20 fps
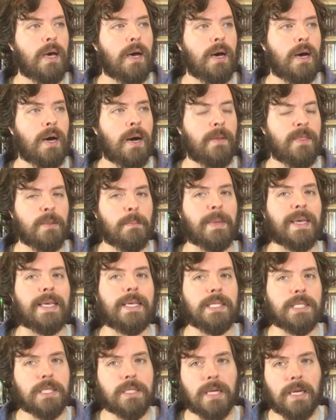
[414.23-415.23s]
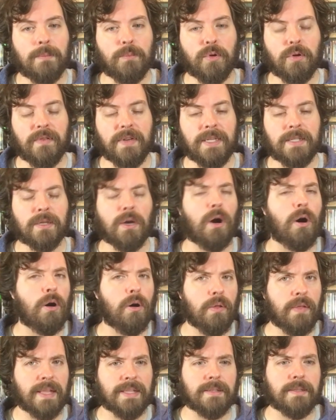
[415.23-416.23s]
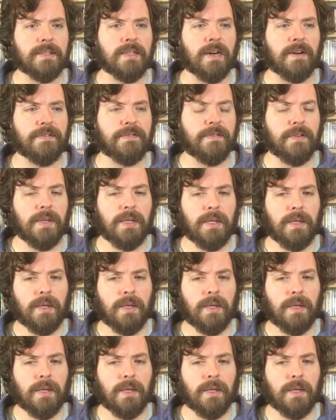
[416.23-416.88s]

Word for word: uh, the Maciste movies, all that stuff.